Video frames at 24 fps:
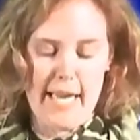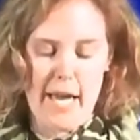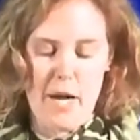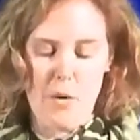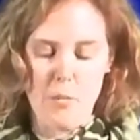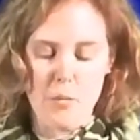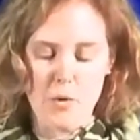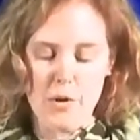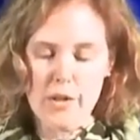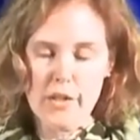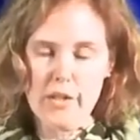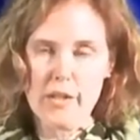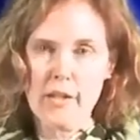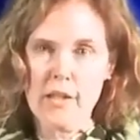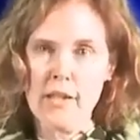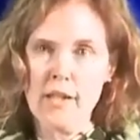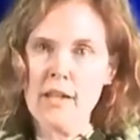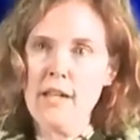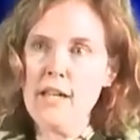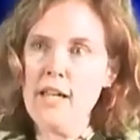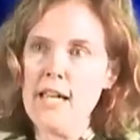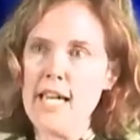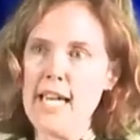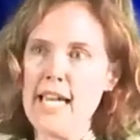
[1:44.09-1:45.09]
at work,
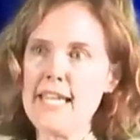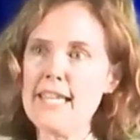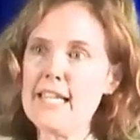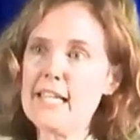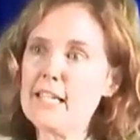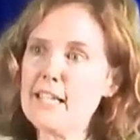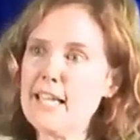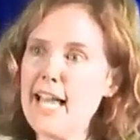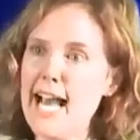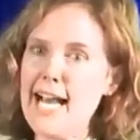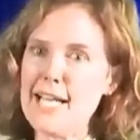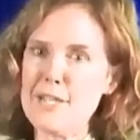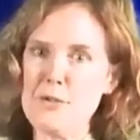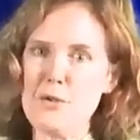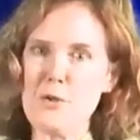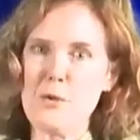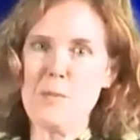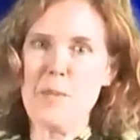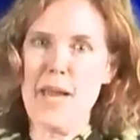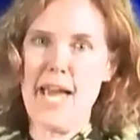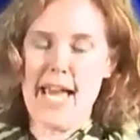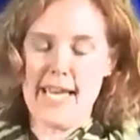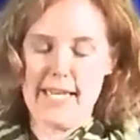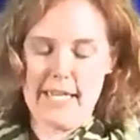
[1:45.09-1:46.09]
in the
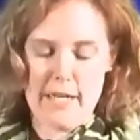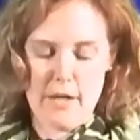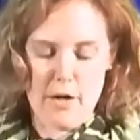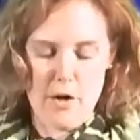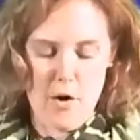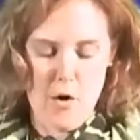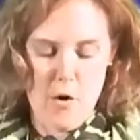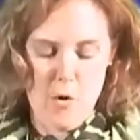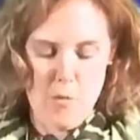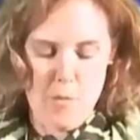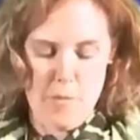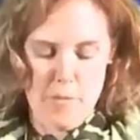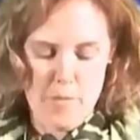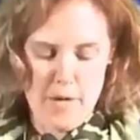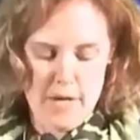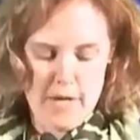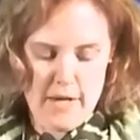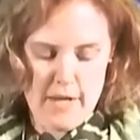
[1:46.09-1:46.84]
classroom, and at home.